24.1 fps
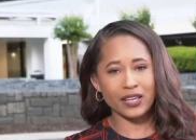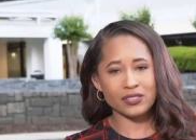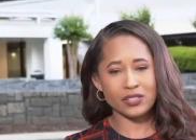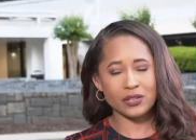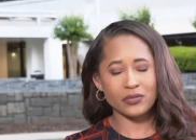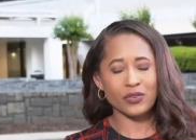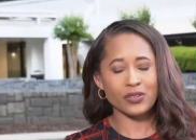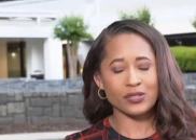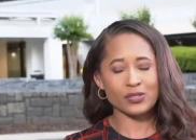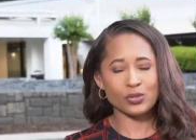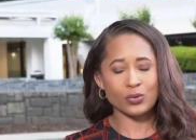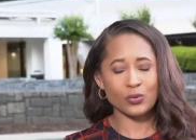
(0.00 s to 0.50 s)

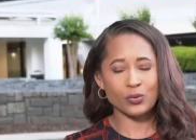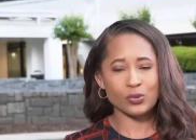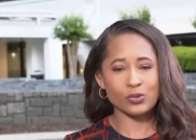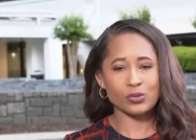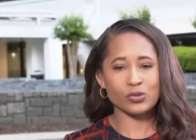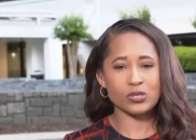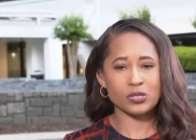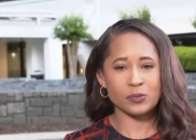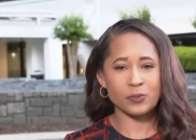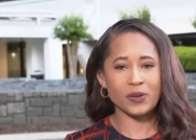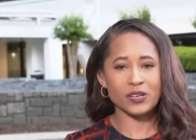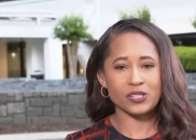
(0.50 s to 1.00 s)
of in-school
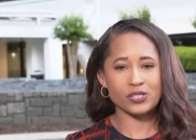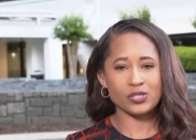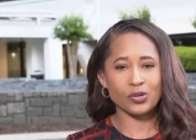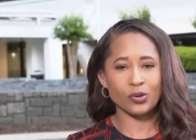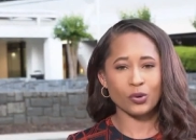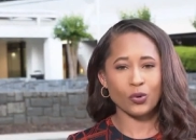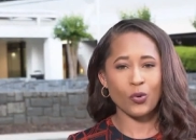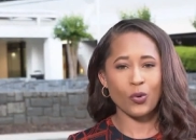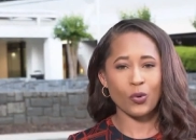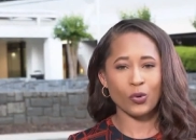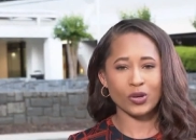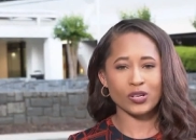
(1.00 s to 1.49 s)

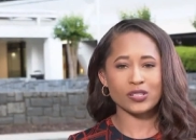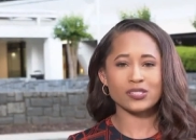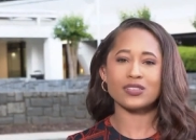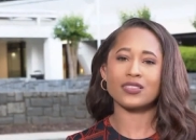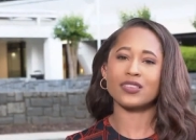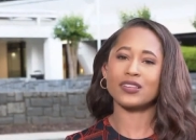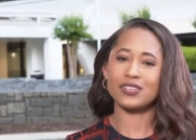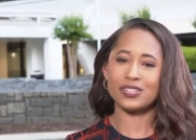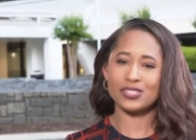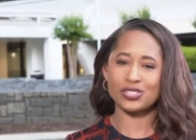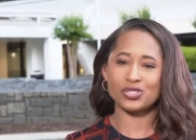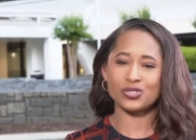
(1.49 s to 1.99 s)
suspension, according
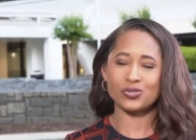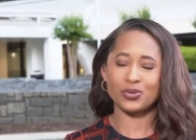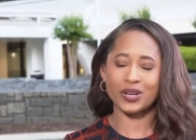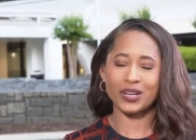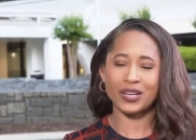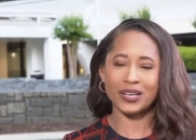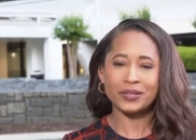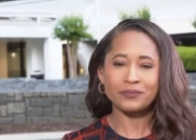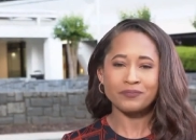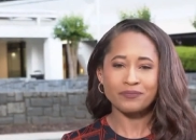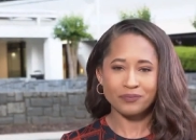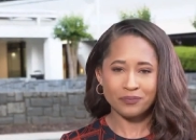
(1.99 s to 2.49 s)
to the
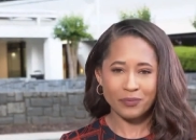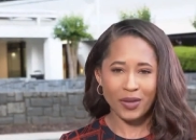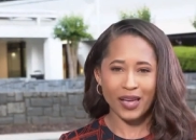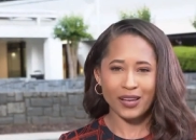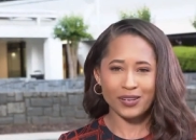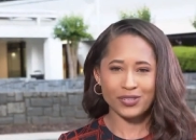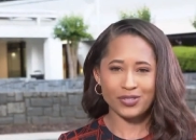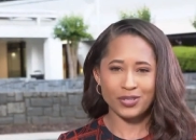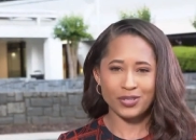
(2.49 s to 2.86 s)
district. Back to